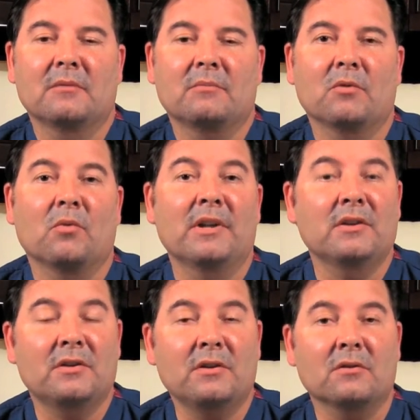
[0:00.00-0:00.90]
but when
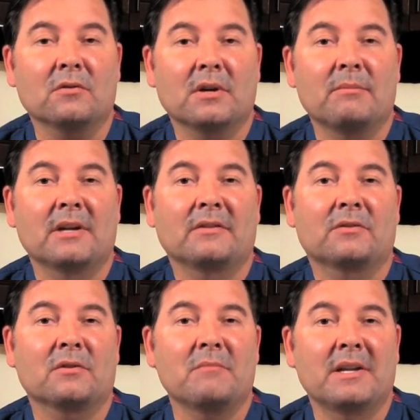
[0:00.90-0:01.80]
you do, it makes a
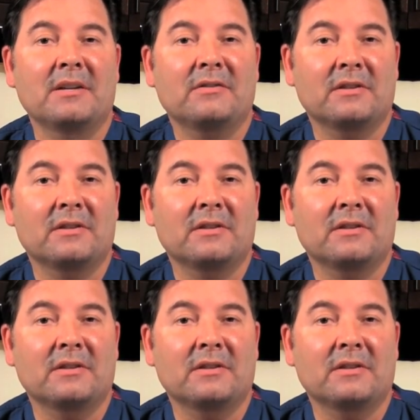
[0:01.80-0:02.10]
tremendous